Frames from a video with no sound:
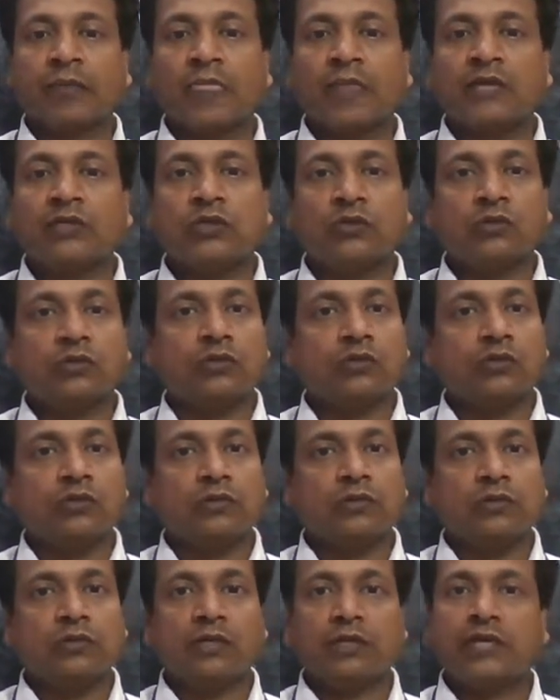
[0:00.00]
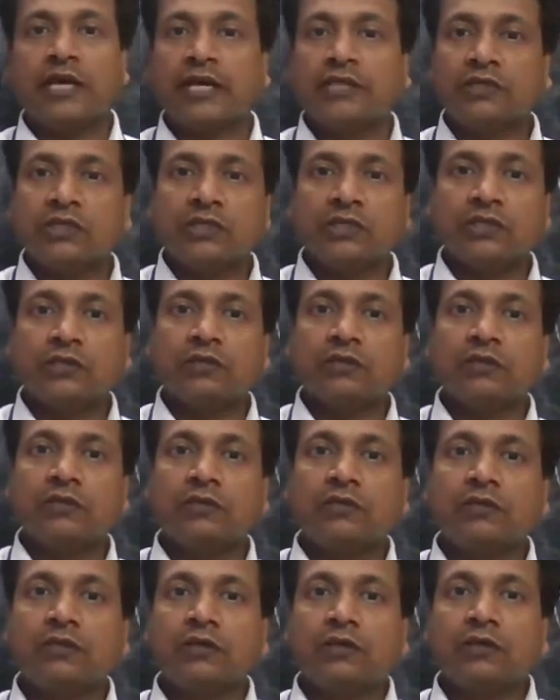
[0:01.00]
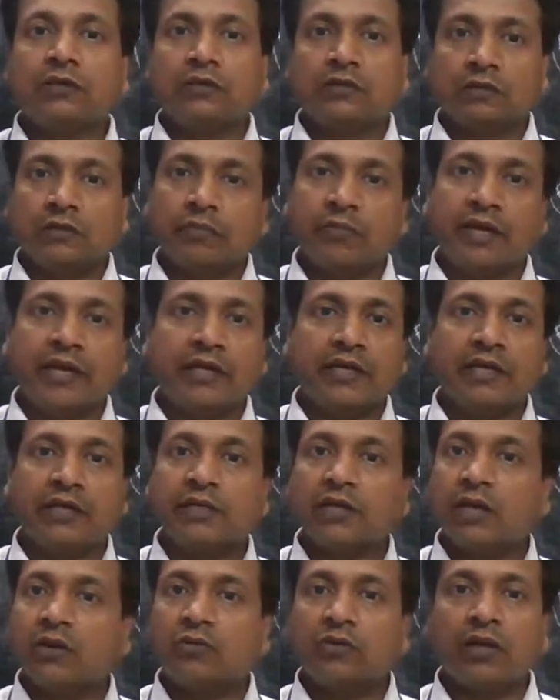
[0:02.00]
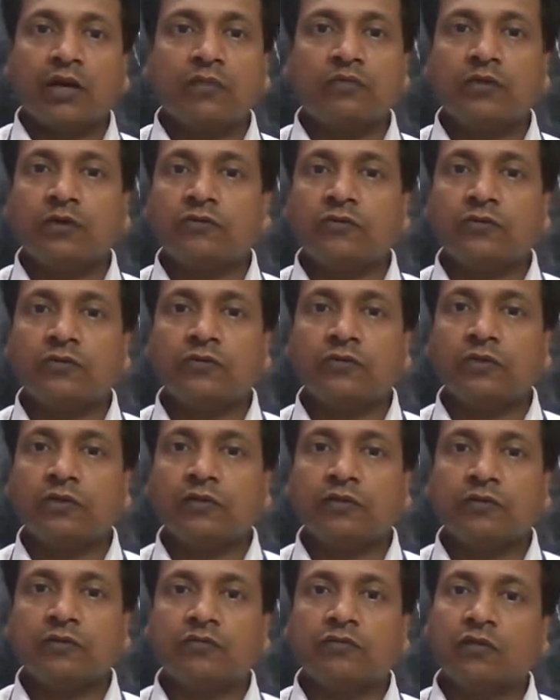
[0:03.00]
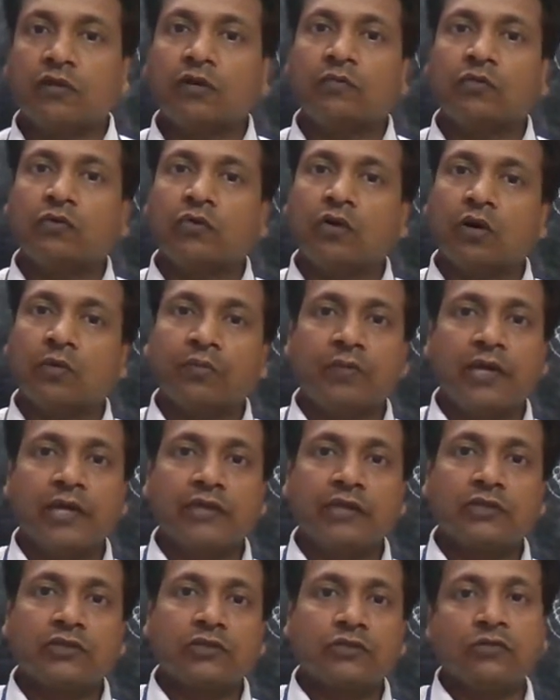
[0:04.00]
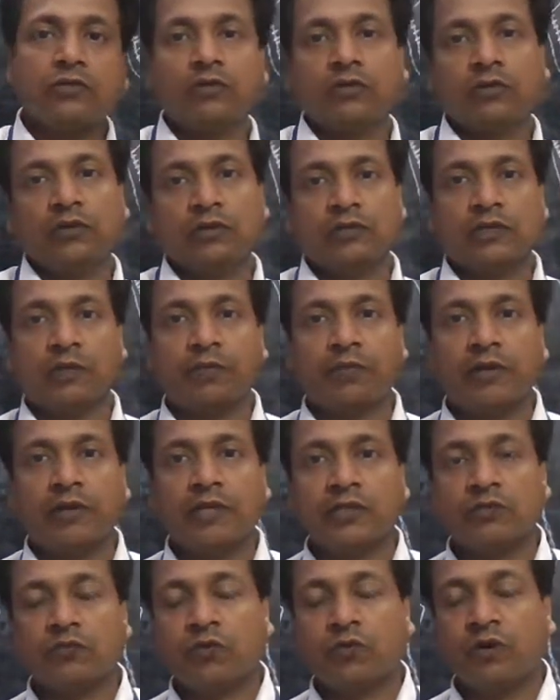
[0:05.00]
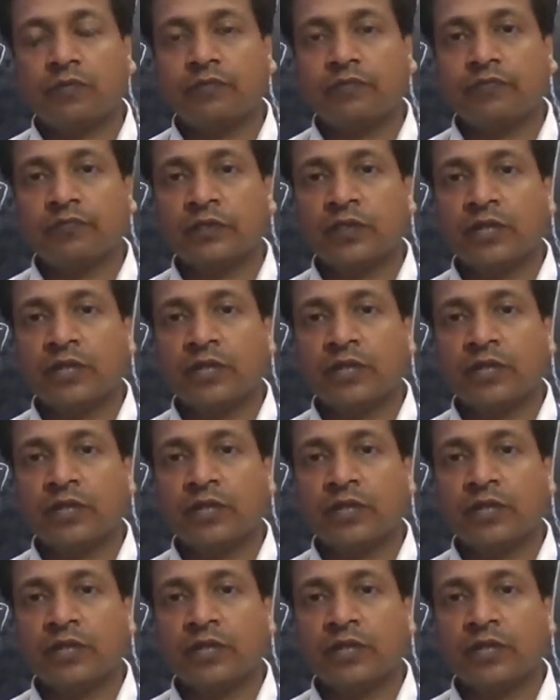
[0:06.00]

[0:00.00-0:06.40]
So the digestion, breaking down of the food from complex to simplest form.